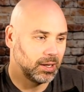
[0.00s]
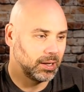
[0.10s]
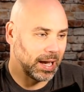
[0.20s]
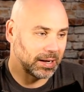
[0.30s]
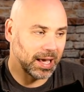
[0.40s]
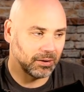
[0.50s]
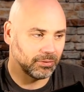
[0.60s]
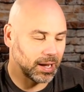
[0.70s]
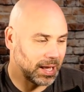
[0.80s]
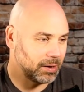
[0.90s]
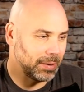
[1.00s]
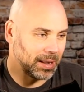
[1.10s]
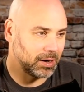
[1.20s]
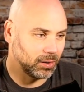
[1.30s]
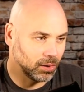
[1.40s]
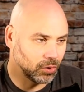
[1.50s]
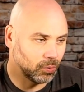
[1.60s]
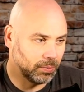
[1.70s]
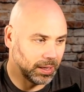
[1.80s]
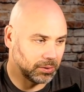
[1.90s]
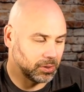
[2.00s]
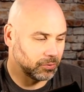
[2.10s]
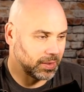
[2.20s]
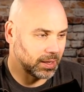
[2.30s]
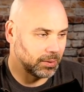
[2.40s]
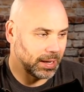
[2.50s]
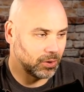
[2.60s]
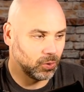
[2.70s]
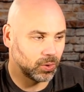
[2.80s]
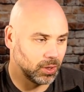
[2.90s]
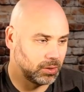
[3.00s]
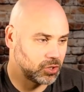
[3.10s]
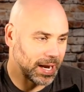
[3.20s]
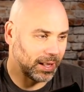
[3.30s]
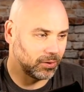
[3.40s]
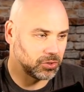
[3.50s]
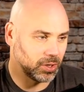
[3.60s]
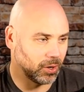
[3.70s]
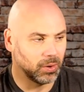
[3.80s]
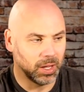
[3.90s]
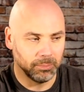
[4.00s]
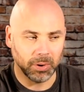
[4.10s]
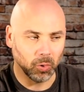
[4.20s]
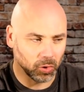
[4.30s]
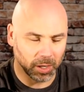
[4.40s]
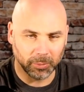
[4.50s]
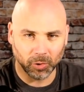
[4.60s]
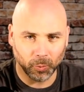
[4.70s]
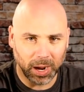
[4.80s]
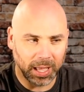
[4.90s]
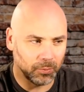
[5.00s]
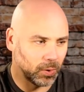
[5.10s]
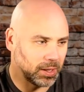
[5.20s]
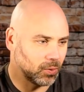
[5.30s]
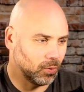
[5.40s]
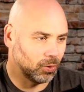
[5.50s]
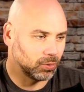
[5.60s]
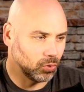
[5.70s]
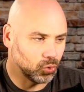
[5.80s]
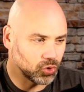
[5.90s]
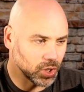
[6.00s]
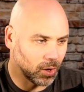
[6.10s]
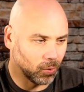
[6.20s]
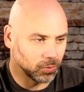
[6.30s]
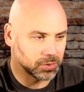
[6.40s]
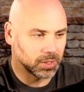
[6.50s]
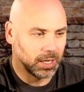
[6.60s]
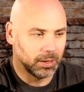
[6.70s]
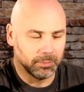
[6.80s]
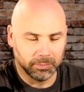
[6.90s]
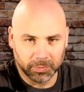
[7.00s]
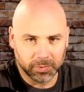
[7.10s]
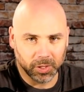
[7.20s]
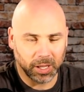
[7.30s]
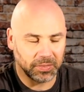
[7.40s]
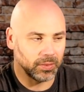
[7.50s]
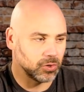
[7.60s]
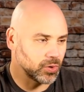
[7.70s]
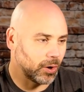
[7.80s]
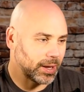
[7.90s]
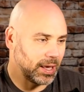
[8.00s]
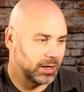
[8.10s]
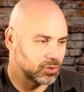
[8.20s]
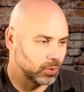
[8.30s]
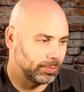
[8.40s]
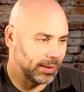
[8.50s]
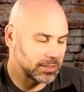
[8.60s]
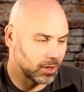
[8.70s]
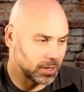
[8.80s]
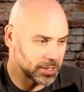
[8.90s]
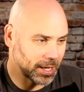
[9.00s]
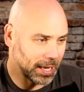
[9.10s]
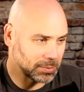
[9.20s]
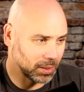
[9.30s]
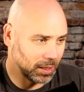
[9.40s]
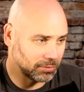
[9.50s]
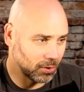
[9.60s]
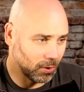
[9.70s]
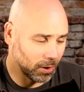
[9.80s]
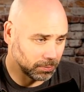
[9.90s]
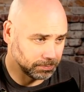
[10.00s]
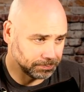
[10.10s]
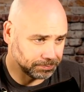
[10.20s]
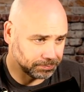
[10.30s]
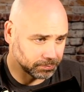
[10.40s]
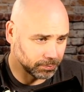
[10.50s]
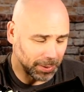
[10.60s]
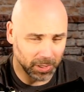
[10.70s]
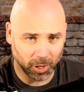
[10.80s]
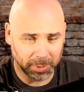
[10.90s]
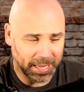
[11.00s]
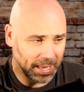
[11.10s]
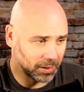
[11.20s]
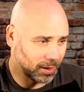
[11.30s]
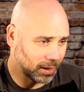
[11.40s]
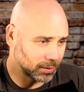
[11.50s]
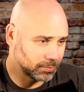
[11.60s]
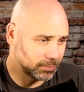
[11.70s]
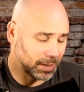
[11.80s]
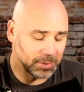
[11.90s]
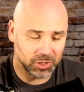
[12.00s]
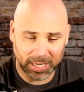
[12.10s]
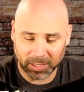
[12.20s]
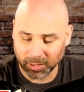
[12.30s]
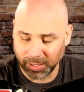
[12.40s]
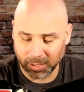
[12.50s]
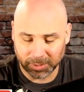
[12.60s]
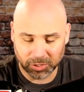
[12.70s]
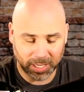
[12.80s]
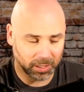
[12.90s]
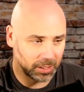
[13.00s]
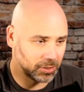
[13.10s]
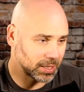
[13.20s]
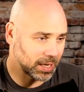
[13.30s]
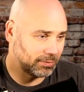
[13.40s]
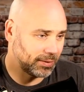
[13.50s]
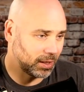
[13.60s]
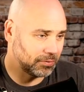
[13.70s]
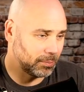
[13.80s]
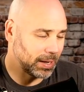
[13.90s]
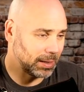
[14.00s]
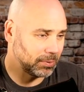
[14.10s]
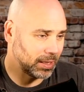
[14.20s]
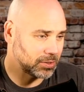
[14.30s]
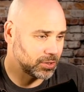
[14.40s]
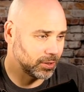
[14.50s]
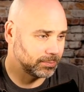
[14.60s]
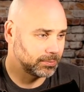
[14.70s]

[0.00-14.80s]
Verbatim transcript: I'd kind of forgotten about it a little bit, you know, thinking about who could challenge, you know, Bo Limmer, Ryan Winkle, Luke Jones. You know, I think those are all candidates to replace Austin Capps at left guard. Maybe Kirby Adcock. Maybe Shane Clinton. I mean, Shane Clinton just kind of fell off the map last year.